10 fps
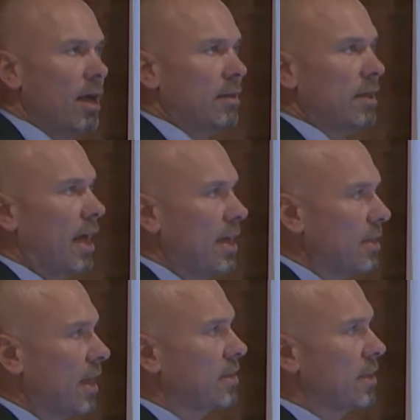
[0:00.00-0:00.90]
The case
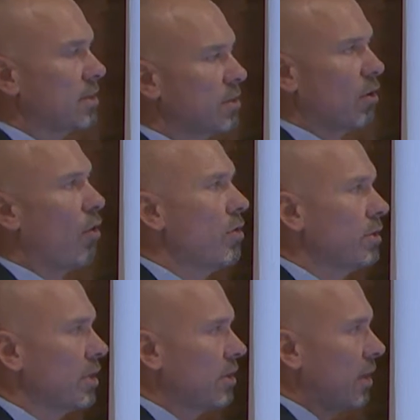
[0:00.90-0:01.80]
has its
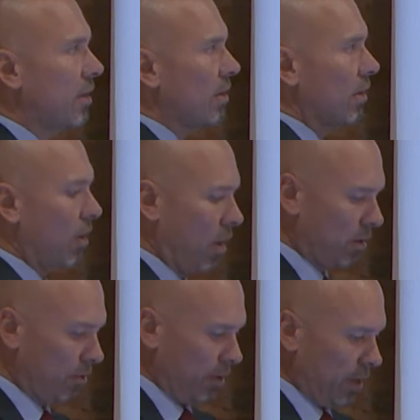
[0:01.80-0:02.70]
origin in
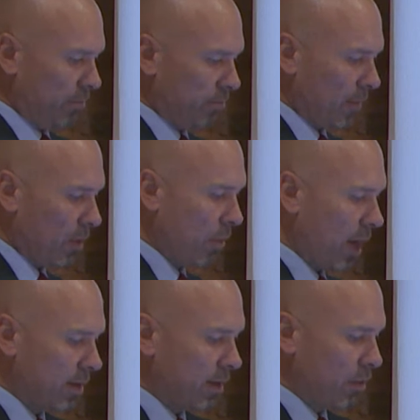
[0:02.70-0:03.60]
Hungary,
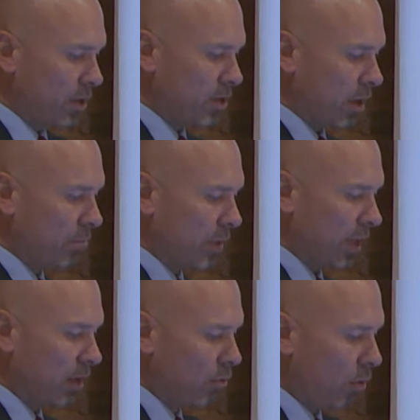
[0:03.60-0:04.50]
where there was
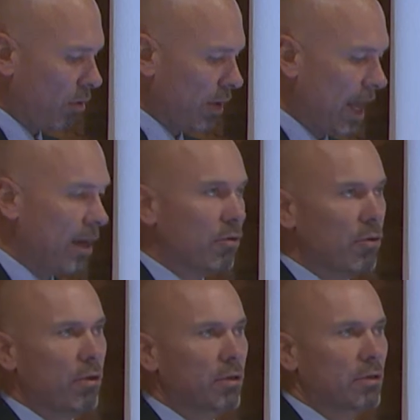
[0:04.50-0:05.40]
something called
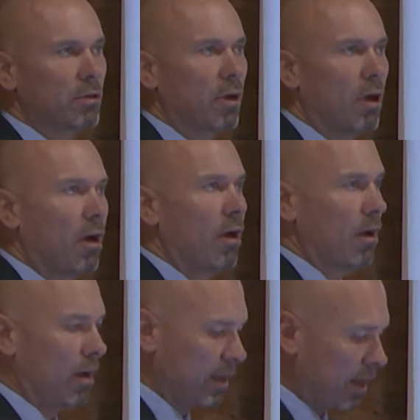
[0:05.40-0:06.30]
Egyhüt
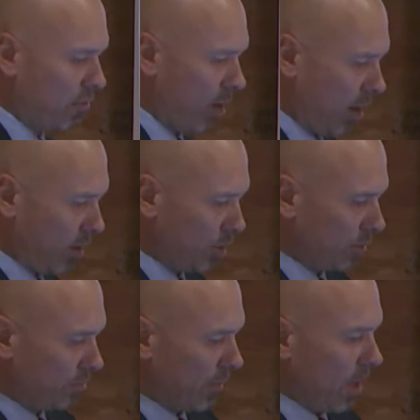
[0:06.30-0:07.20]
Garage.
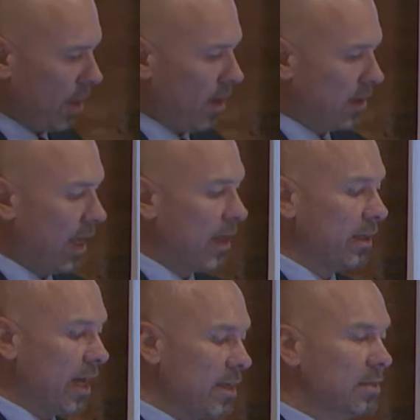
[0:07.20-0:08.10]
They
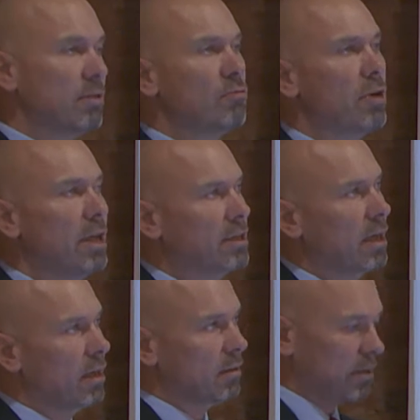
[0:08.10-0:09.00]
engage in
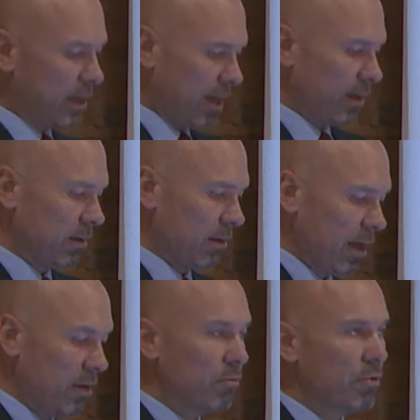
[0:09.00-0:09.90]
retail sale
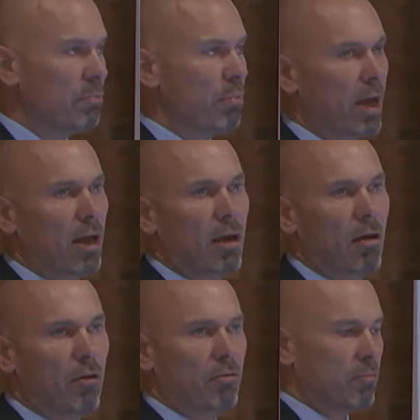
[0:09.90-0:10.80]
and repair
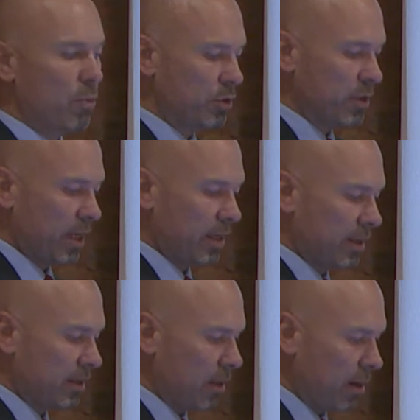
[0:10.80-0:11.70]
of
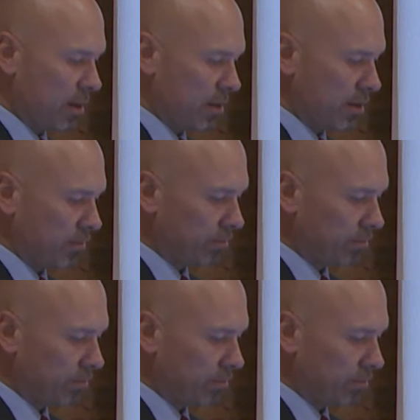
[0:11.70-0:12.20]
Mercedes cars.